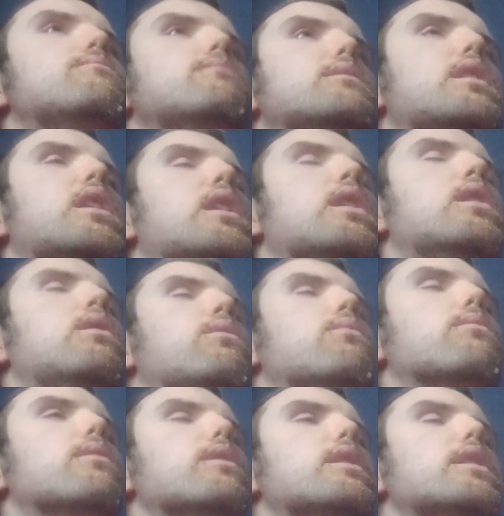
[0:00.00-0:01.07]

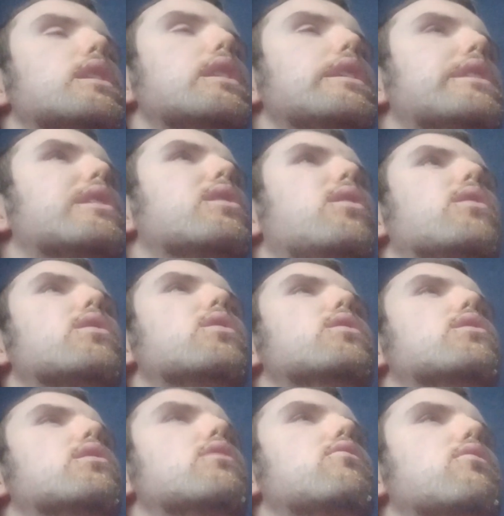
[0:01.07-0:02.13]
it's not a good
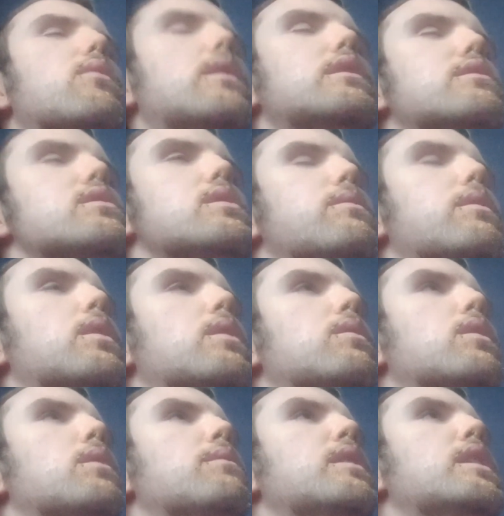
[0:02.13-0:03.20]
situation, if you know
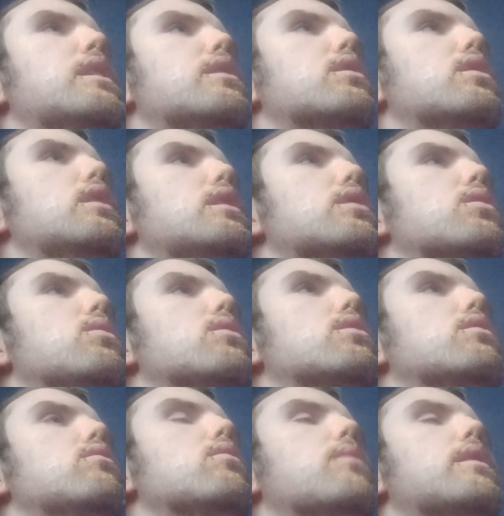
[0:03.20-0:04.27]
what I mean. It's not a
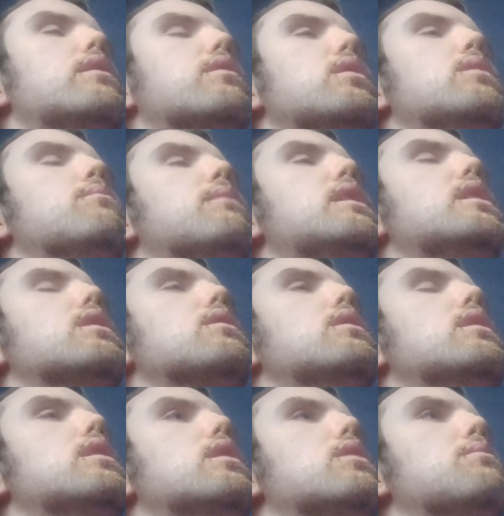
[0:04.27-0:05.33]
situation
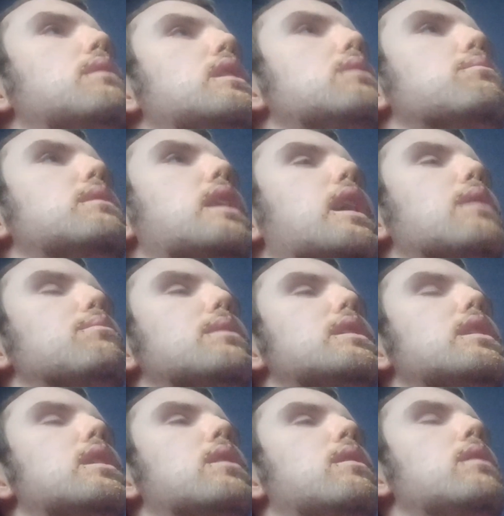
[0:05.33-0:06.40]
that's made me happy.
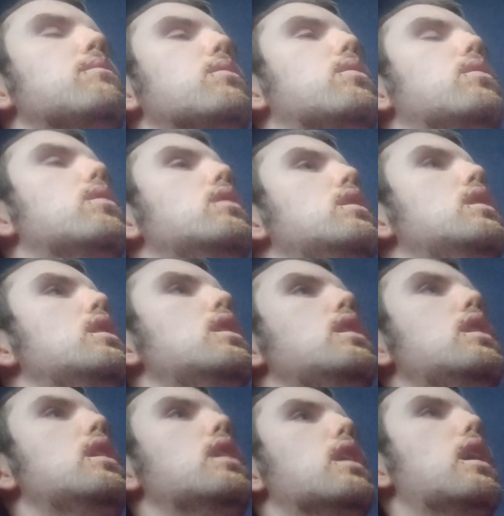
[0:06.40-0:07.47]
I'm not
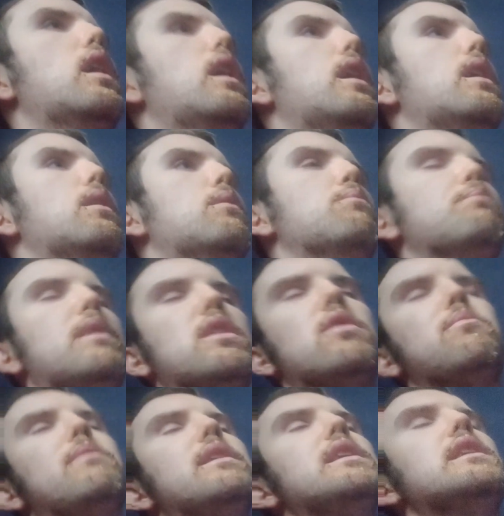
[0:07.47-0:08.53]

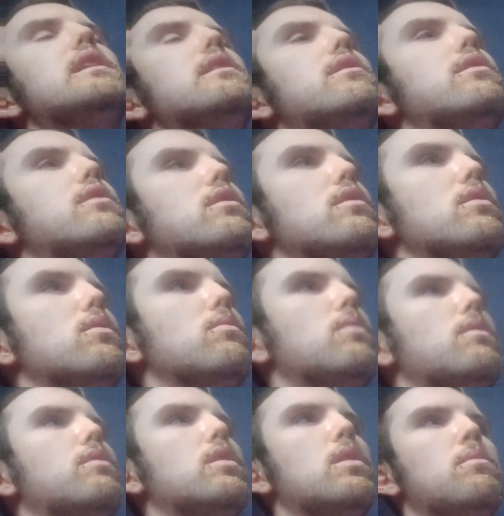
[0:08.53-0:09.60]
best pleased
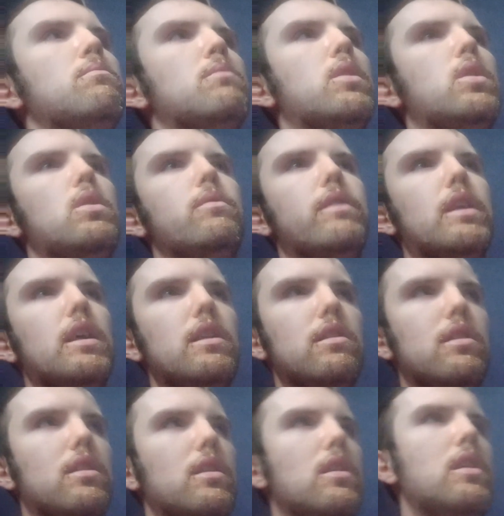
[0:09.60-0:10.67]
with them over
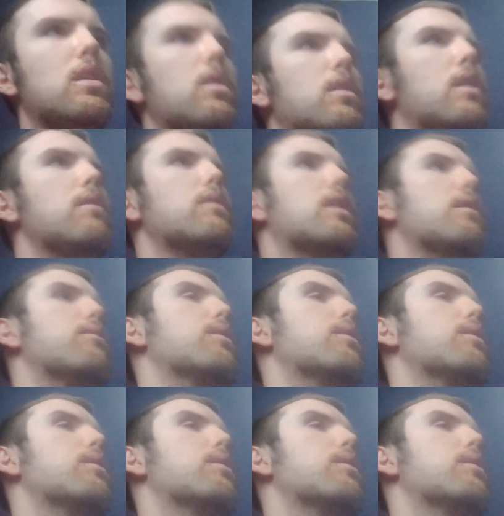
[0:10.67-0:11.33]
this. They've